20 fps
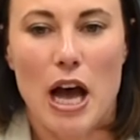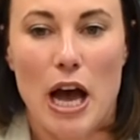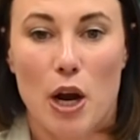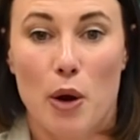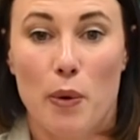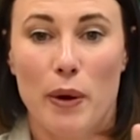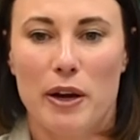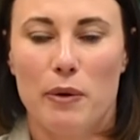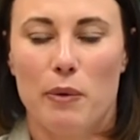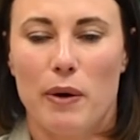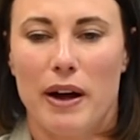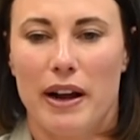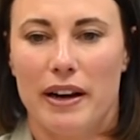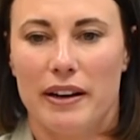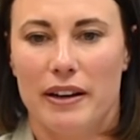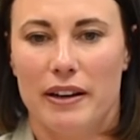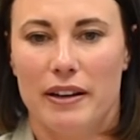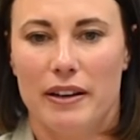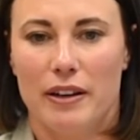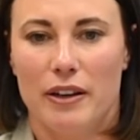A quick one.
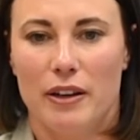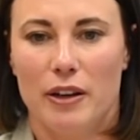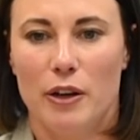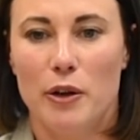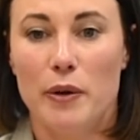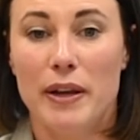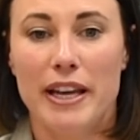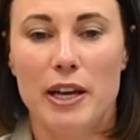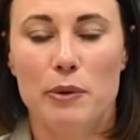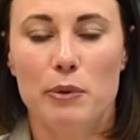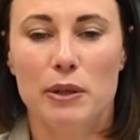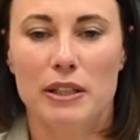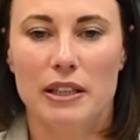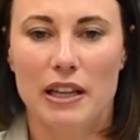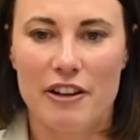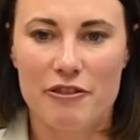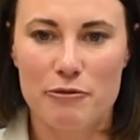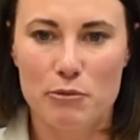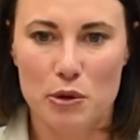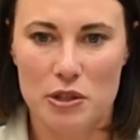Who here would
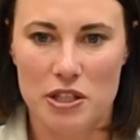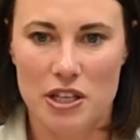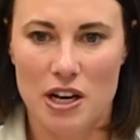love more